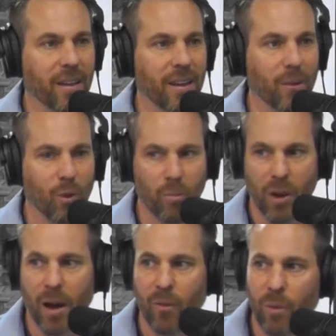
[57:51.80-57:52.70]
getting ripped
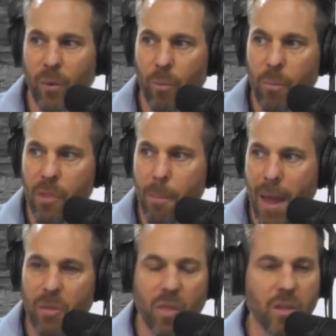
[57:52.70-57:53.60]
off. But the
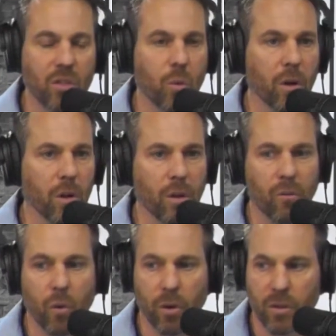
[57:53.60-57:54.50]
main things you want to look
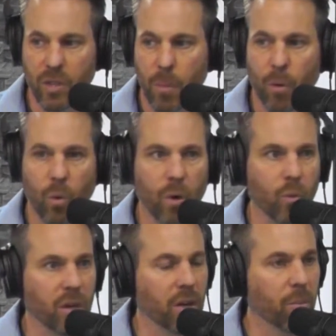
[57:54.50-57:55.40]
for is, number one,
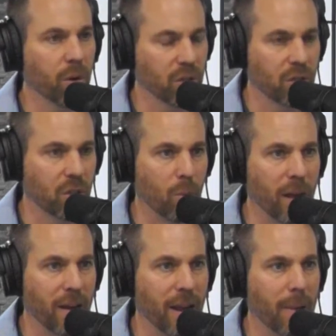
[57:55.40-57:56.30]
when you purchase a
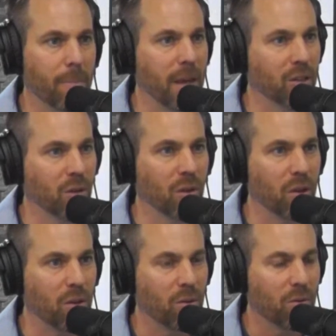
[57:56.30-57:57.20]
domain name, make sure that
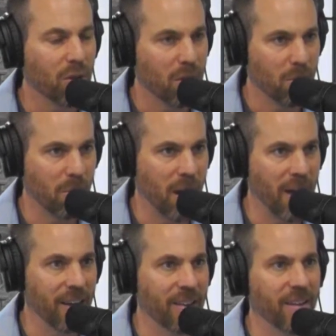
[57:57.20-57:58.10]
you buy
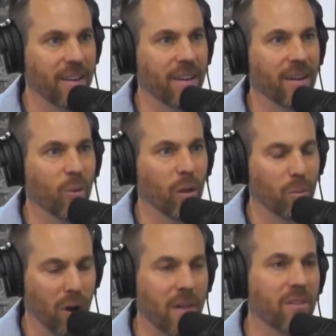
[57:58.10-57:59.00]
it
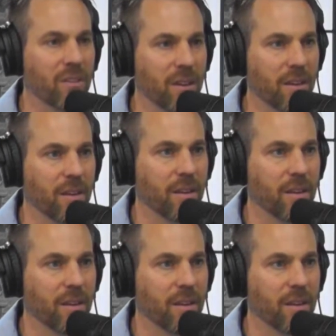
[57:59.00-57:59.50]
with privacy